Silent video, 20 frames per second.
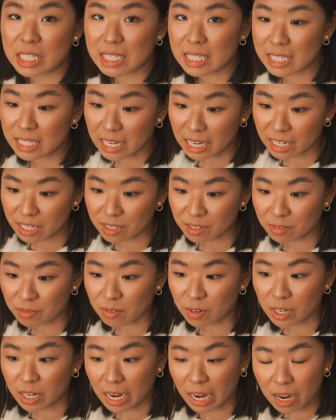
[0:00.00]
a stand-in
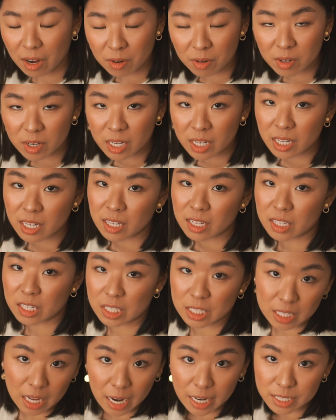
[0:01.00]
for now. The
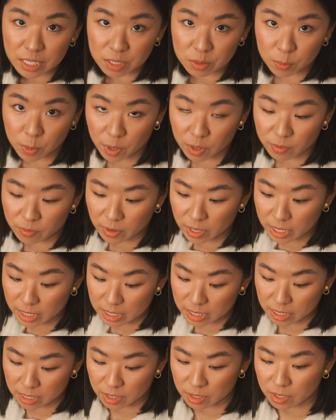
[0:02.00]
size is
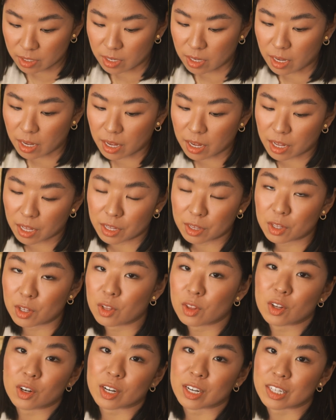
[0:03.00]
perfect. The
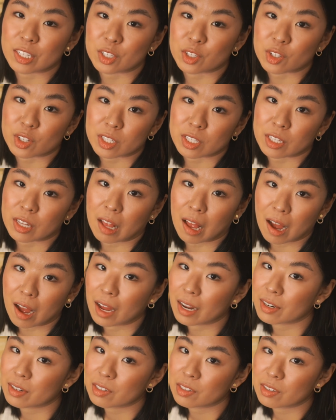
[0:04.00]
look is just not
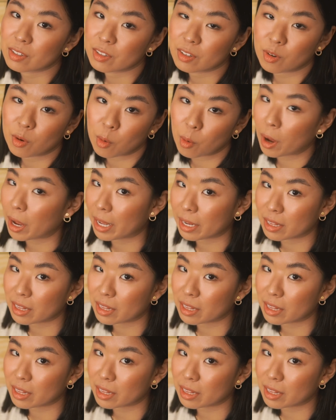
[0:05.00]
quite